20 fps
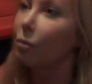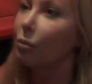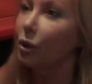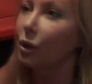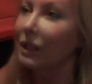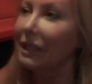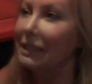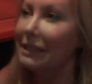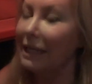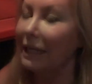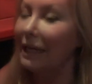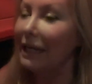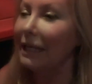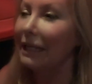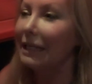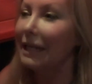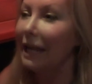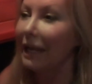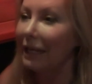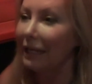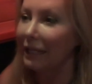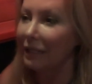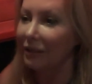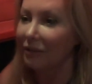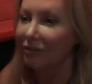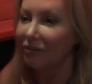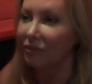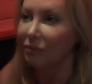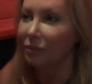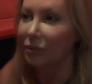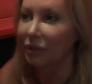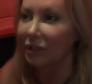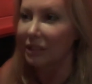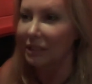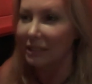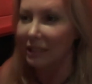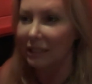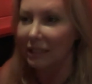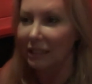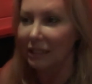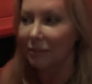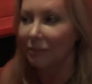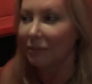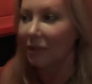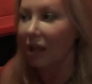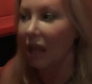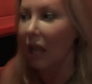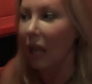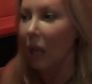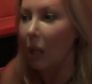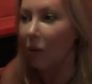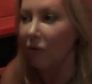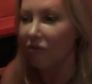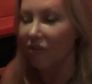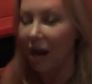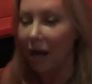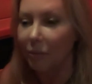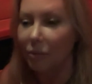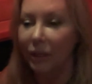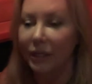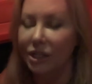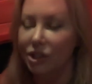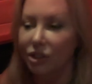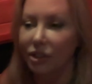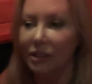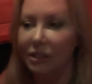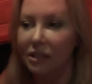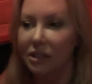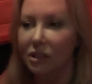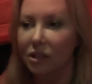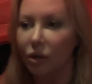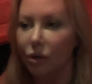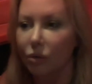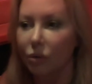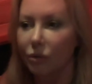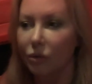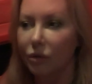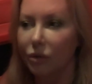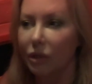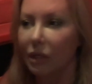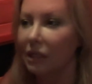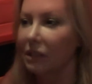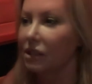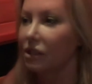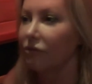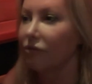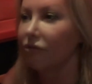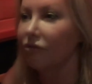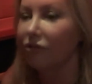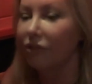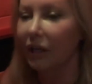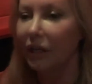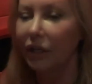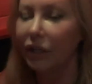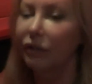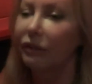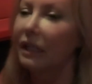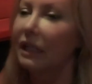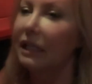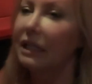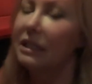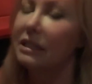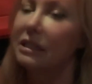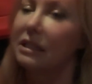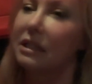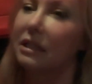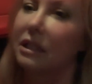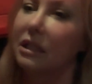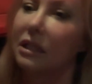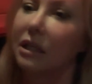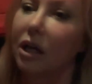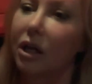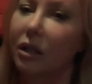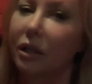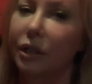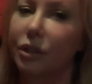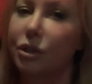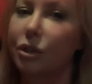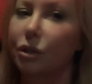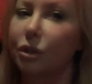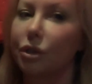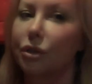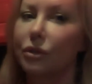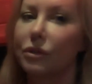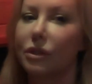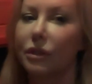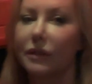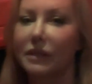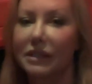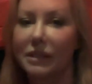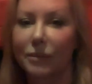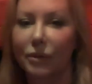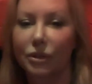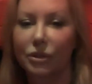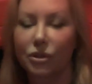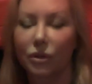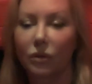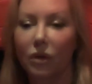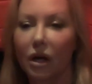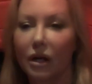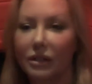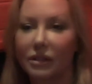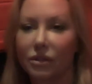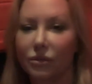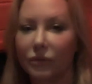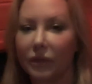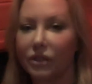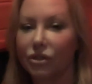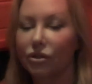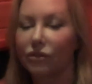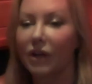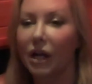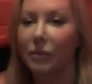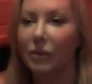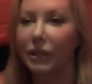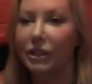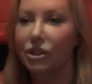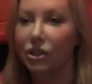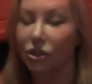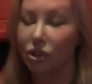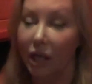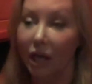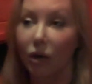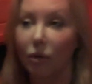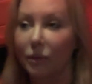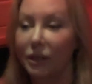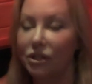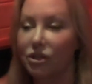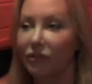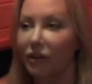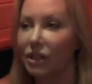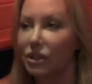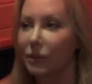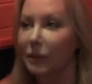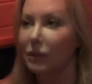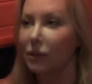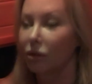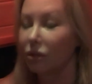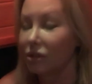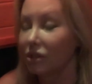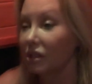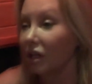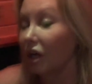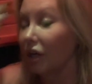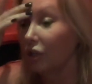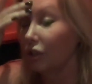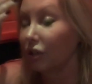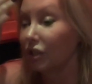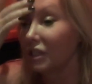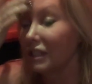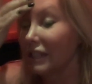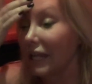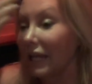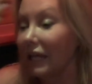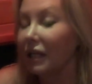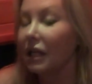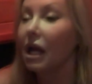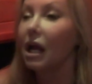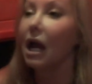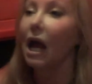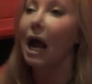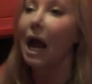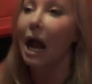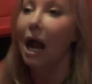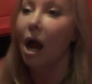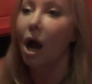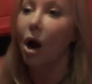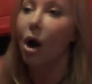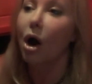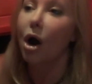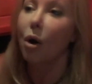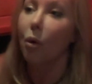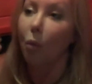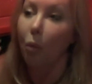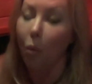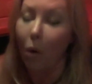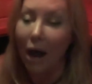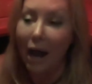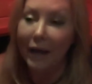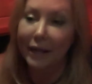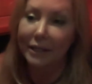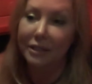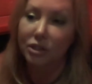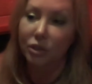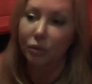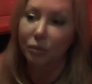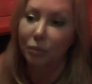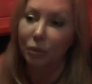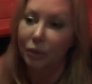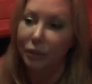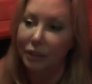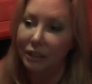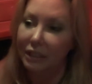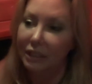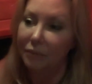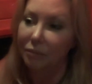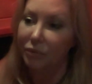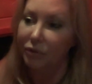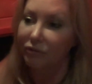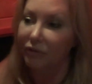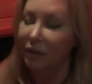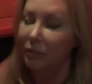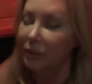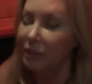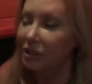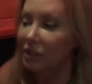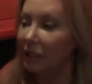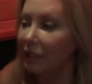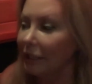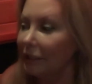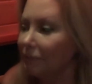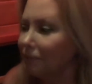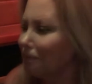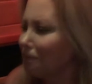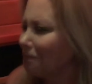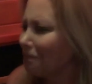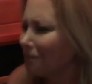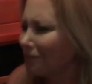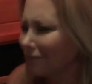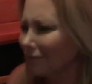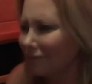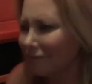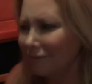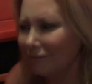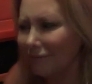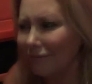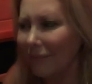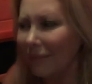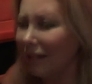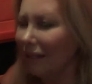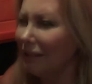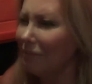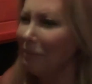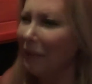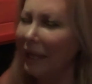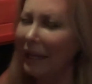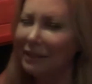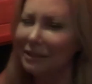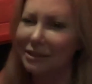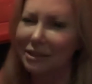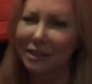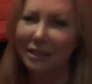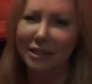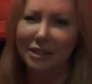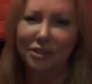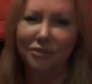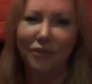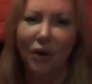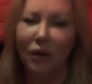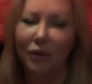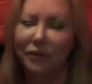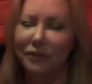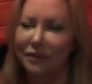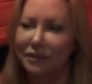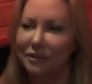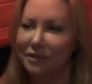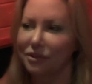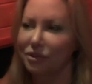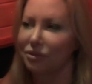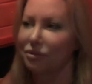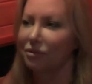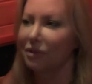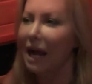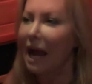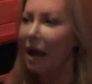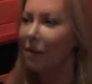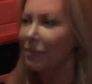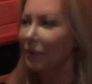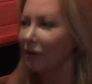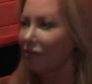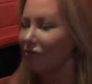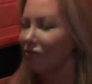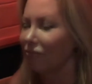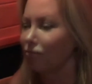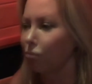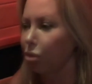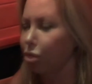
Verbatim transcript: pretty dang negative and pretty damn low vibration. So it's very easy, unless you're using these spiritual laws to raise your vibration, to help raise your vibration, or to understand why it's so important to keep your vibration high man, you can just fall in the trap of